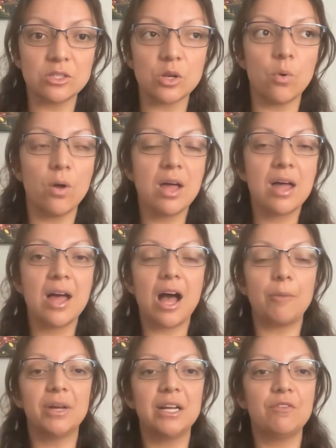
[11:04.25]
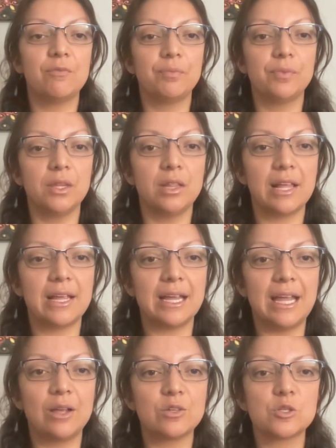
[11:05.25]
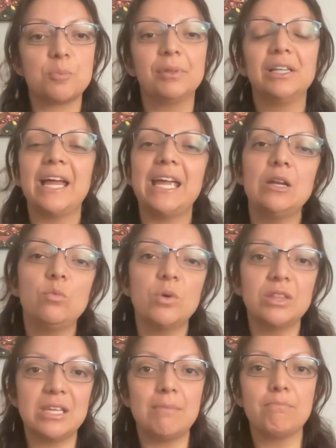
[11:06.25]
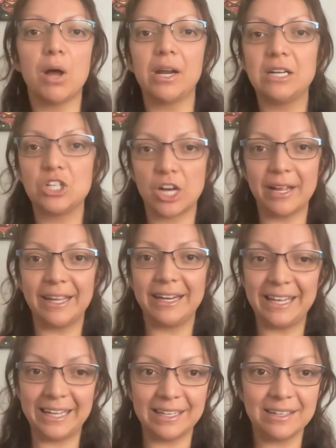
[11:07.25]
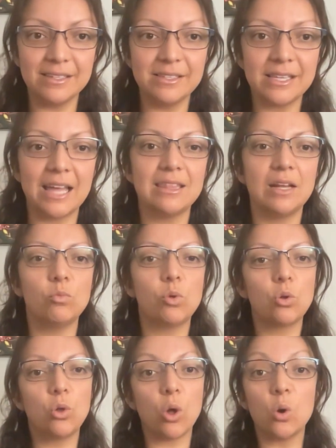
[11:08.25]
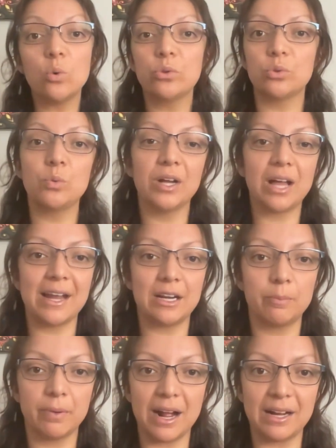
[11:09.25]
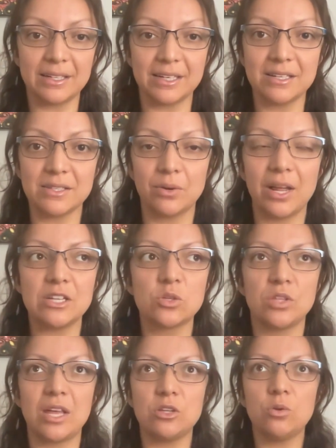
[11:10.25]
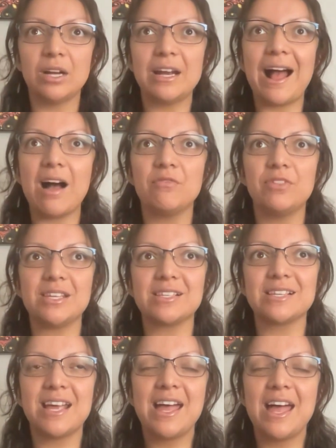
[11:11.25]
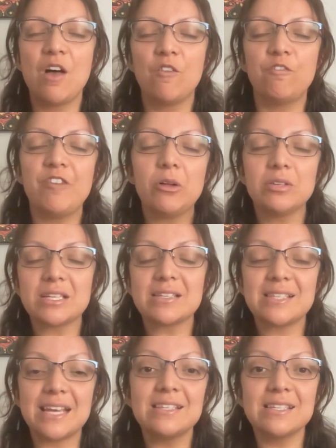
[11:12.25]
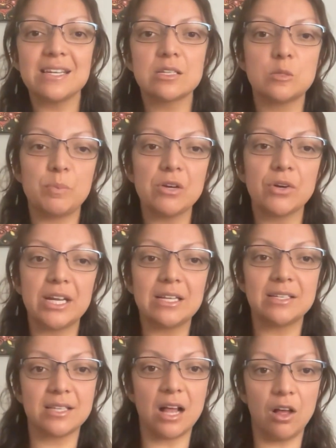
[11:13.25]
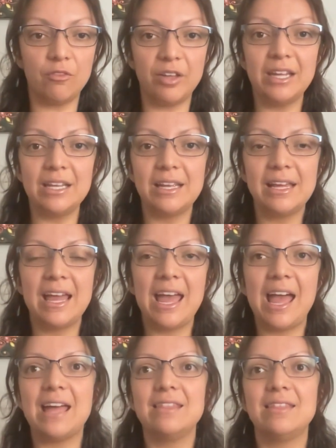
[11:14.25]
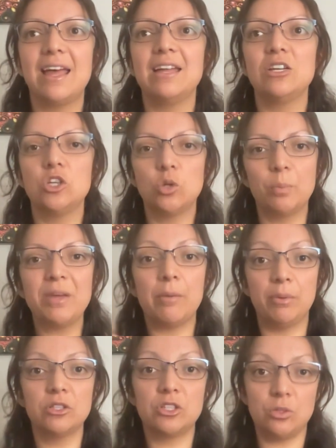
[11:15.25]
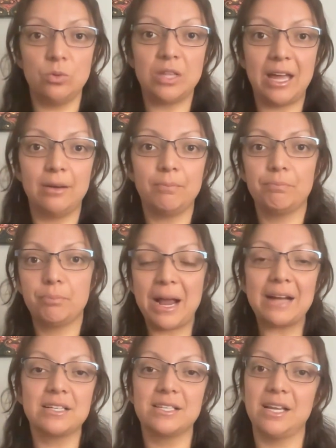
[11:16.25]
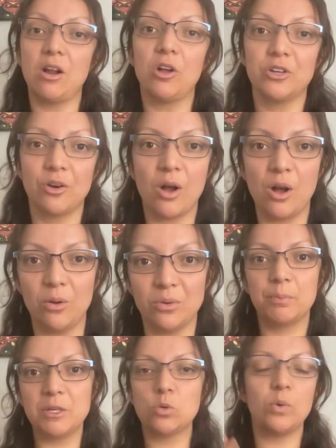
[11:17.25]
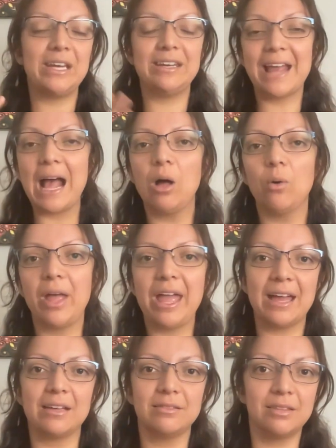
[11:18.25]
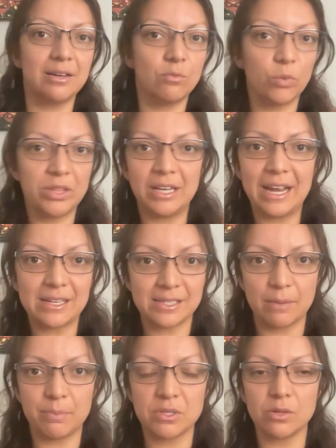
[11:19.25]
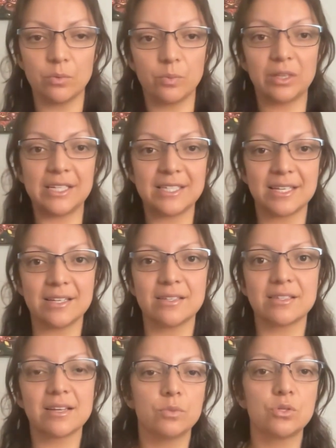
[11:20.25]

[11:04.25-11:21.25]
So I'm going to explain what the embodied check-in is, and then we'll go through a guided practice, okay? So that you can have this felt, sensed experience of it, and then you'll be able to then practice it on your own between now and then when the next episode releases.